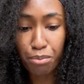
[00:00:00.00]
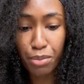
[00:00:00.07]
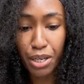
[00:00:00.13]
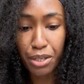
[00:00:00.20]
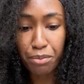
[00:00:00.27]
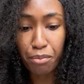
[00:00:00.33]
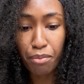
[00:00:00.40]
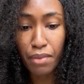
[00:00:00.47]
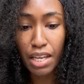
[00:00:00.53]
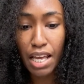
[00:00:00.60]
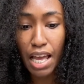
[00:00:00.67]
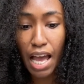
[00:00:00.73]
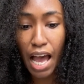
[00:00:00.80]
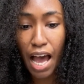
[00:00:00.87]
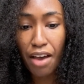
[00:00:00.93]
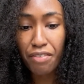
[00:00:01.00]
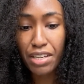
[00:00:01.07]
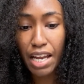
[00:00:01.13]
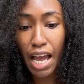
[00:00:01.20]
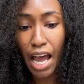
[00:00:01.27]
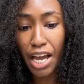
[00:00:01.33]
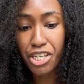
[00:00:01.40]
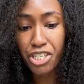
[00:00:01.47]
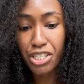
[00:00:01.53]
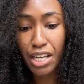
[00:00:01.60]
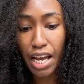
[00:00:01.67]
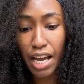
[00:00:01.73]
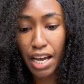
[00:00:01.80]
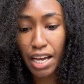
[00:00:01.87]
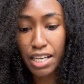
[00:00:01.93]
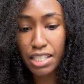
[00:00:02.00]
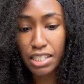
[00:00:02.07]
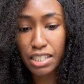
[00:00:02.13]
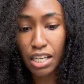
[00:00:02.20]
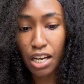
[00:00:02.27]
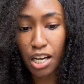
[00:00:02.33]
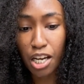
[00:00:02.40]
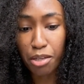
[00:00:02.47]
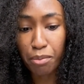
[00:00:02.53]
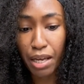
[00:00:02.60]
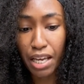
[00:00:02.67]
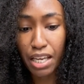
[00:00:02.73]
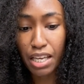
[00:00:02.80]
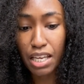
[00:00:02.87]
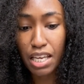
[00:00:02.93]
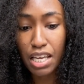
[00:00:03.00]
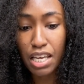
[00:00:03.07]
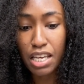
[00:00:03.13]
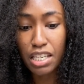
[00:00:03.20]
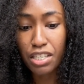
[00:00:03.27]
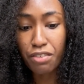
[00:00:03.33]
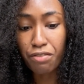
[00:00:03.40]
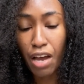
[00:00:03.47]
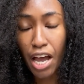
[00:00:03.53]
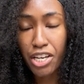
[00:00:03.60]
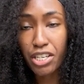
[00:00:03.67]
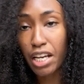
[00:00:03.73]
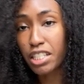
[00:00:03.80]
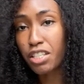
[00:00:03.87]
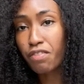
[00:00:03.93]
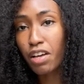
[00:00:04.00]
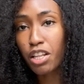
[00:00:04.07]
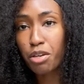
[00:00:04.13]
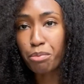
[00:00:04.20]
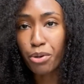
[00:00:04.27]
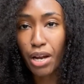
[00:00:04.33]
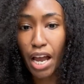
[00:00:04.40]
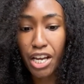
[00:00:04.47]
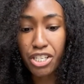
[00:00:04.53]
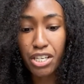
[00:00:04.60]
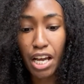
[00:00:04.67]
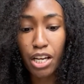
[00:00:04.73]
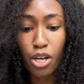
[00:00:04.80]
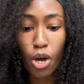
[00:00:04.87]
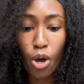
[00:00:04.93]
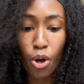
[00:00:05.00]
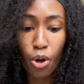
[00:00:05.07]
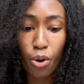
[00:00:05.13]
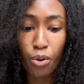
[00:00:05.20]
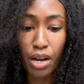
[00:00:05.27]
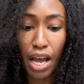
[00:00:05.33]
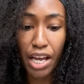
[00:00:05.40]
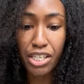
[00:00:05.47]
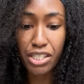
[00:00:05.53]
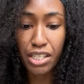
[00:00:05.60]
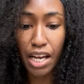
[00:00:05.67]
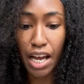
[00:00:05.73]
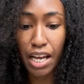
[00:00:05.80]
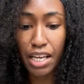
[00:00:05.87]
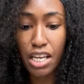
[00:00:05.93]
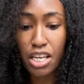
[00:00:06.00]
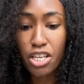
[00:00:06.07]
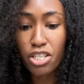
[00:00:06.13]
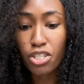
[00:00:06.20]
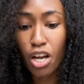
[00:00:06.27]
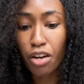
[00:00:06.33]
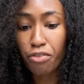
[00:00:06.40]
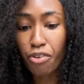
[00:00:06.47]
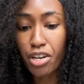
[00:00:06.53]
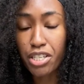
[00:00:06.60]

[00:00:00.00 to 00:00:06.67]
But having hashtags, like the hashtag developer, hashtag code, hashtag software